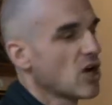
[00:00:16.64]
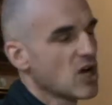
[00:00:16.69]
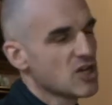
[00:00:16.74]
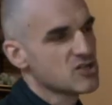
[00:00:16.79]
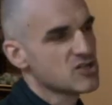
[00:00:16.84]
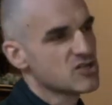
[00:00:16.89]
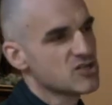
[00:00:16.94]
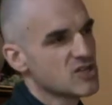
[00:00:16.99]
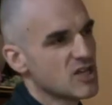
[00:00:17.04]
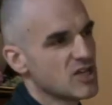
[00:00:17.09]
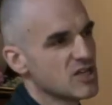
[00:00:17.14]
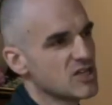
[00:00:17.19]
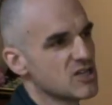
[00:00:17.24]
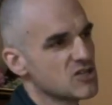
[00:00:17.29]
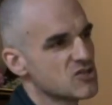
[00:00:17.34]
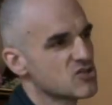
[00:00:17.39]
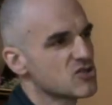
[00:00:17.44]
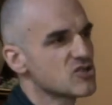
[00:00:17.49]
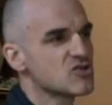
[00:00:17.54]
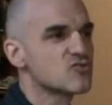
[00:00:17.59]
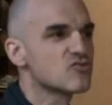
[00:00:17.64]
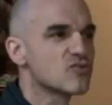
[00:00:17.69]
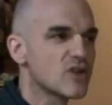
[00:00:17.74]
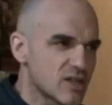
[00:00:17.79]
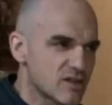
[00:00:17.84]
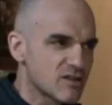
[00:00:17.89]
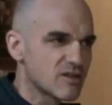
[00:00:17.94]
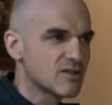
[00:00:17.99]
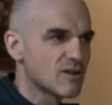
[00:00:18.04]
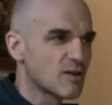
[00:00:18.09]
us, and he's just
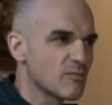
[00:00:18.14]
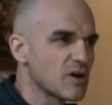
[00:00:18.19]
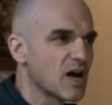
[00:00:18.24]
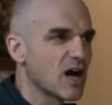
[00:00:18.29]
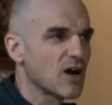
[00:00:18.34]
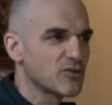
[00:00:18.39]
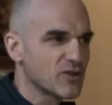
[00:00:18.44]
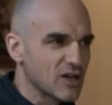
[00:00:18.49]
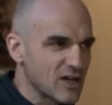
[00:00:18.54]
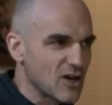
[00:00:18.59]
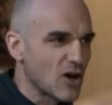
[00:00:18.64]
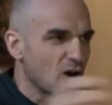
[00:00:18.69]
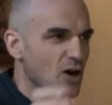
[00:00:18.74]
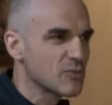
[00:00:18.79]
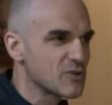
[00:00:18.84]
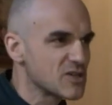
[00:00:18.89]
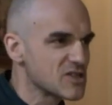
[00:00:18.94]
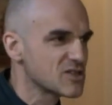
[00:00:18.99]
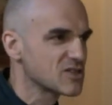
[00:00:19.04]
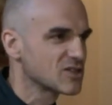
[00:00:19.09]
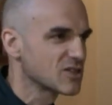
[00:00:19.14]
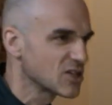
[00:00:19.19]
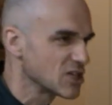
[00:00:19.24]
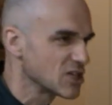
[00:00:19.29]
written about the karmis and the